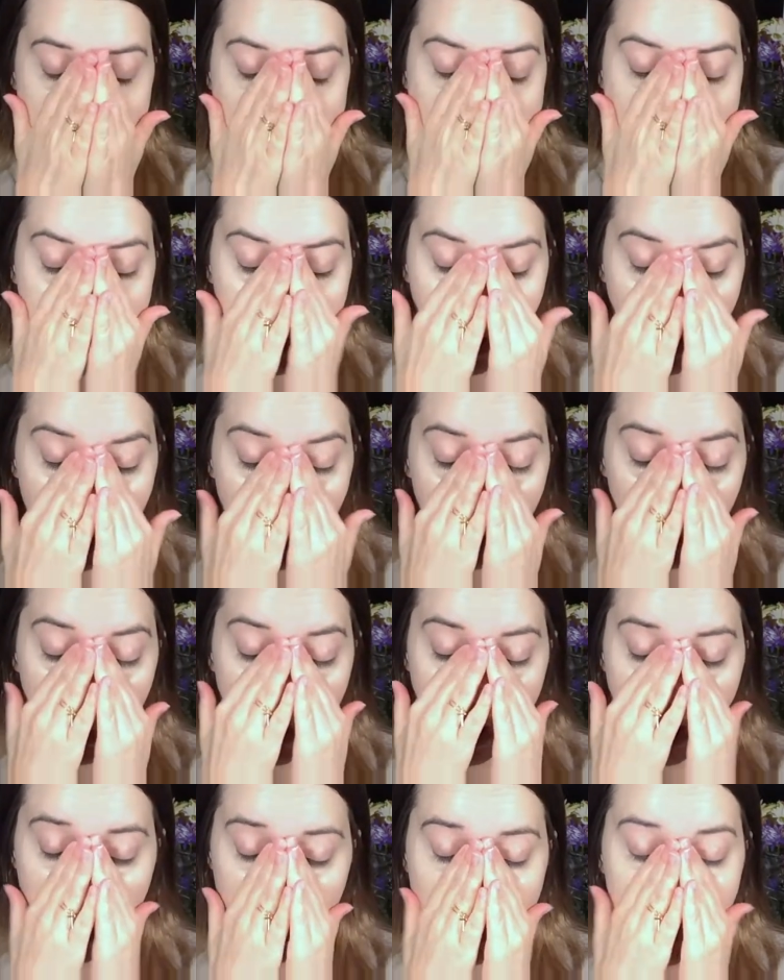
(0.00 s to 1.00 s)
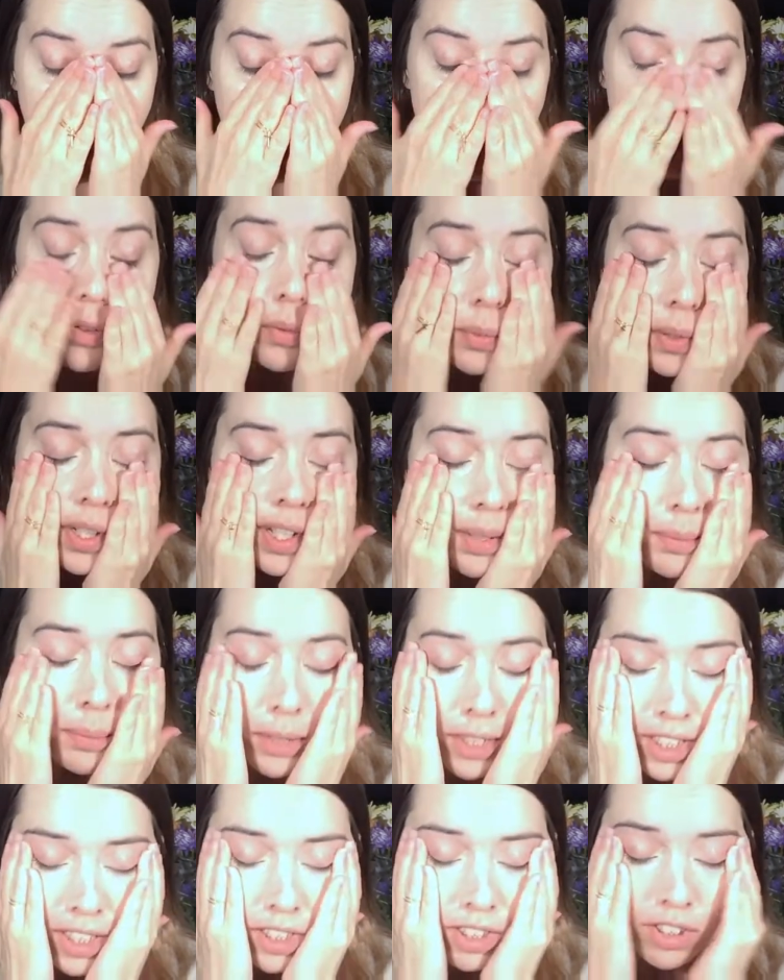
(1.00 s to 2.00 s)
So that's what I'm
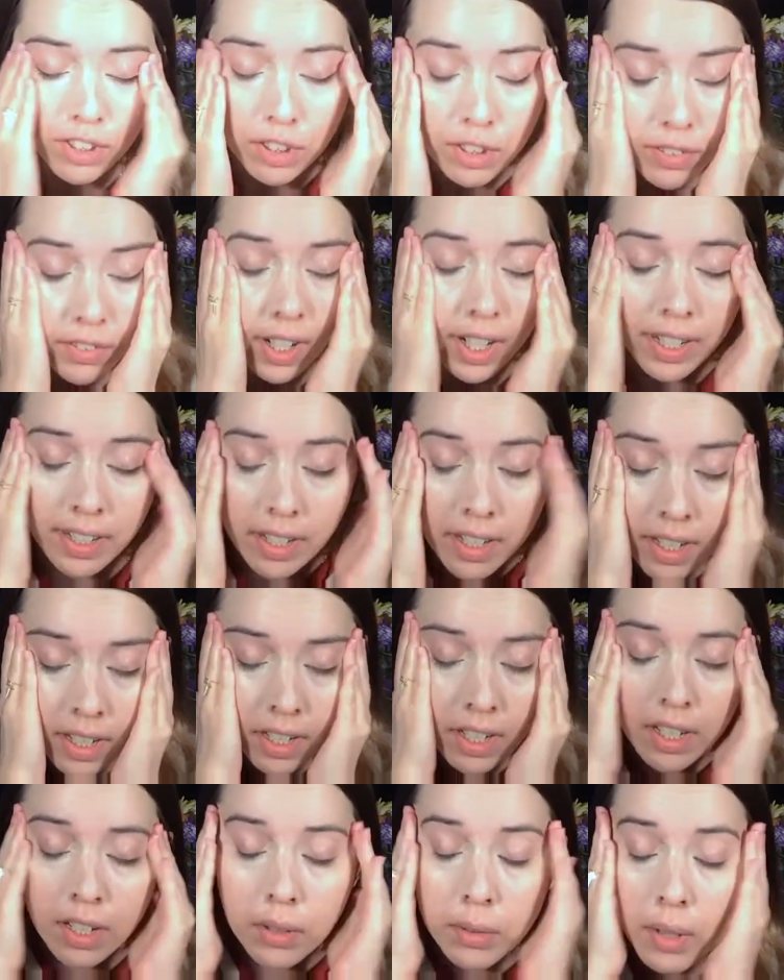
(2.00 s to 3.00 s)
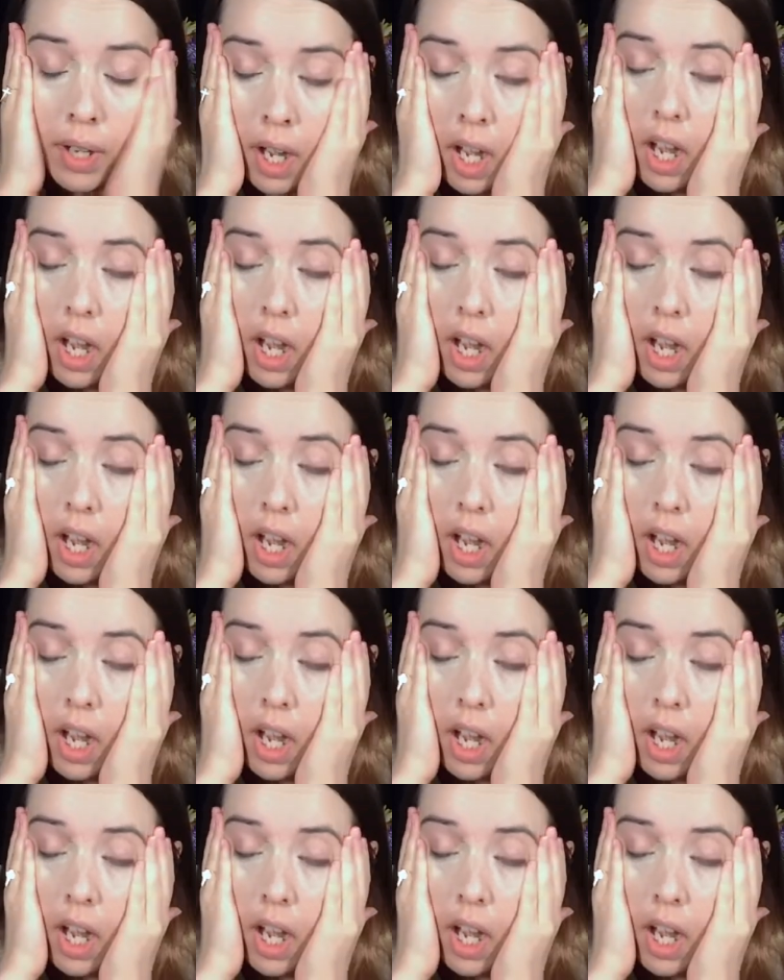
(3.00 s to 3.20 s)
going to do right now.